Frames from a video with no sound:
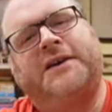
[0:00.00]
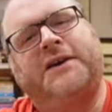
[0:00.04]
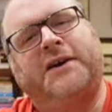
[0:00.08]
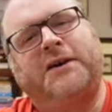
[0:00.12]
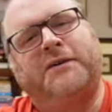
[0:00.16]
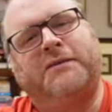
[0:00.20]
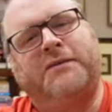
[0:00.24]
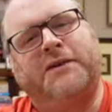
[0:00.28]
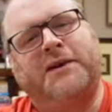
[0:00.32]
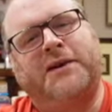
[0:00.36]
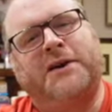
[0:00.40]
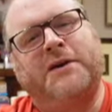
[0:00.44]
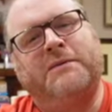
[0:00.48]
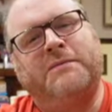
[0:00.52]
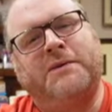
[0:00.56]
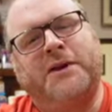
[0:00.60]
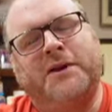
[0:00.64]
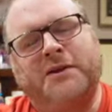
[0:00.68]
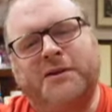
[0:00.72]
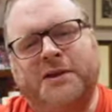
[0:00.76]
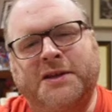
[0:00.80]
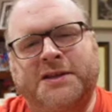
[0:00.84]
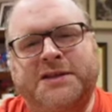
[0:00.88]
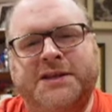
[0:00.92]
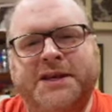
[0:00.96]
of the
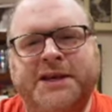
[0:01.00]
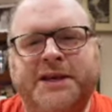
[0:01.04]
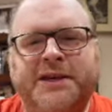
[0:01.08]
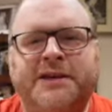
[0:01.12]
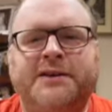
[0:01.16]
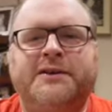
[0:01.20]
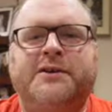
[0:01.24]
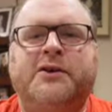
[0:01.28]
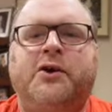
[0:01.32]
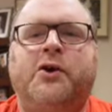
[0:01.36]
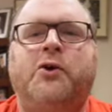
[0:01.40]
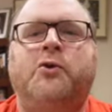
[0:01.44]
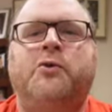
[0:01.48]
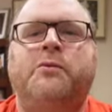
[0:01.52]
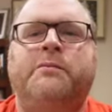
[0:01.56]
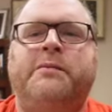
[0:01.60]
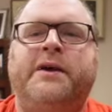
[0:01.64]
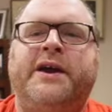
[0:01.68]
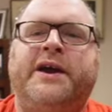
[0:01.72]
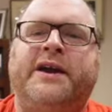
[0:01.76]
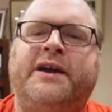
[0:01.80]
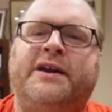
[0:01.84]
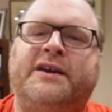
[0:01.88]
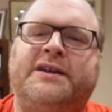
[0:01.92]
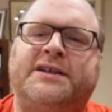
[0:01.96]
community,
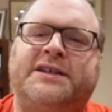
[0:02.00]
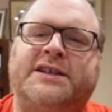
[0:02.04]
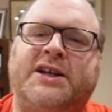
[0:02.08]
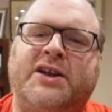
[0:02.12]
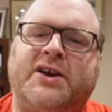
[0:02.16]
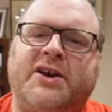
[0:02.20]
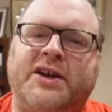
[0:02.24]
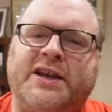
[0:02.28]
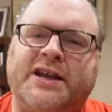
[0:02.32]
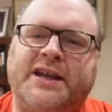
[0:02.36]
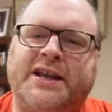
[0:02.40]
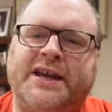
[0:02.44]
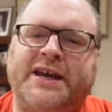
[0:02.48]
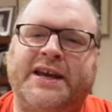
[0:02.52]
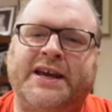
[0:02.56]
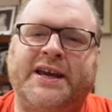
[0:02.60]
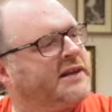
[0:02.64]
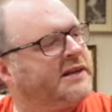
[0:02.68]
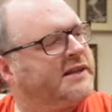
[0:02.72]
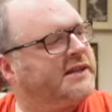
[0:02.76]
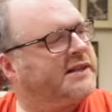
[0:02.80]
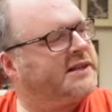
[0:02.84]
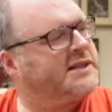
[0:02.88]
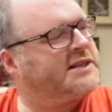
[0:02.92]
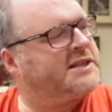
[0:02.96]
albeit a slightly
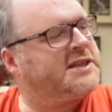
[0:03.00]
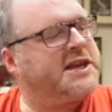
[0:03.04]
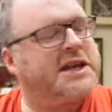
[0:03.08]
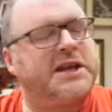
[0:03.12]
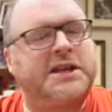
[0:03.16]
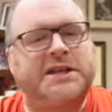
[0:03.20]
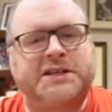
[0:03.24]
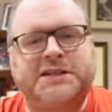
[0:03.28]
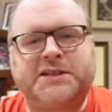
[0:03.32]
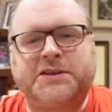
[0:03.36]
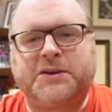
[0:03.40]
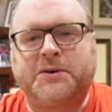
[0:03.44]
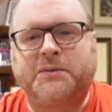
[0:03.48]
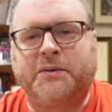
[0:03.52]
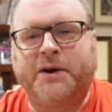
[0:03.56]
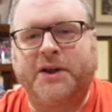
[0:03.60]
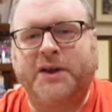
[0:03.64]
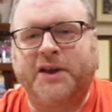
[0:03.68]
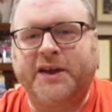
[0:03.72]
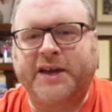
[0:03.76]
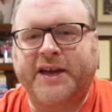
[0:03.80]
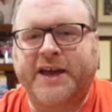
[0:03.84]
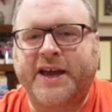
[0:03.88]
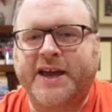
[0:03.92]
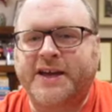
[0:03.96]
sinister one,
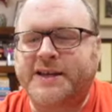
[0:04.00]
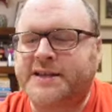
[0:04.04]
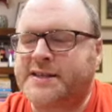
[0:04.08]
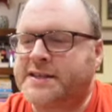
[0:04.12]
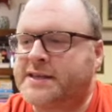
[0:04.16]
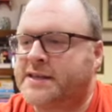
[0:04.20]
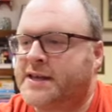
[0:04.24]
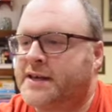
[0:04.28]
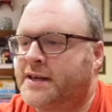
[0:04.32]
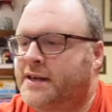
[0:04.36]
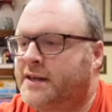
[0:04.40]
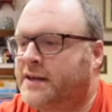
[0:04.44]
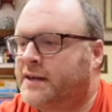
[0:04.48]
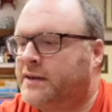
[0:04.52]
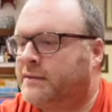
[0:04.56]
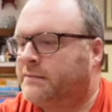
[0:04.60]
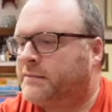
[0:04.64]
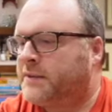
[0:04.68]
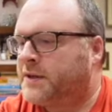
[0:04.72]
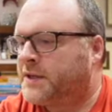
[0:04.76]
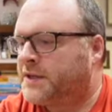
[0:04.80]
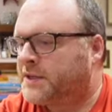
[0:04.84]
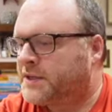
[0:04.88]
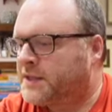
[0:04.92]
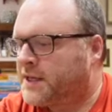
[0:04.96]
I guess.
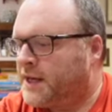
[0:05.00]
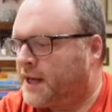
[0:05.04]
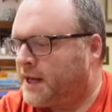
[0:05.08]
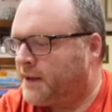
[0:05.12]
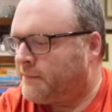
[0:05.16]
But